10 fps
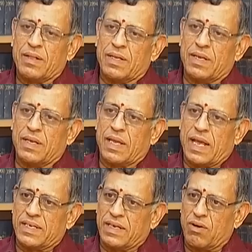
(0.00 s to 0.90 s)
The
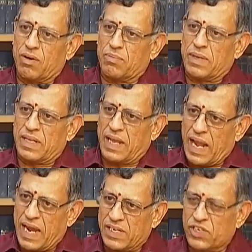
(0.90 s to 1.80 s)
cash economy, the
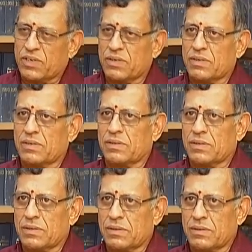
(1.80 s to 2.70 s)
cash
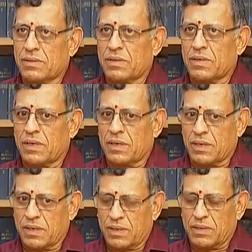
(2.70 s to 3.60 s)

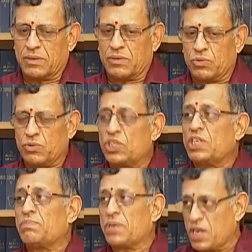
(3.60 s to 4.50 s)
to
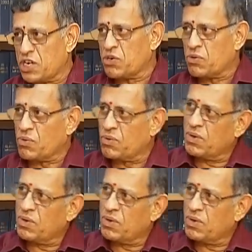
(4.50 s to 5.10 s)
GDP ratio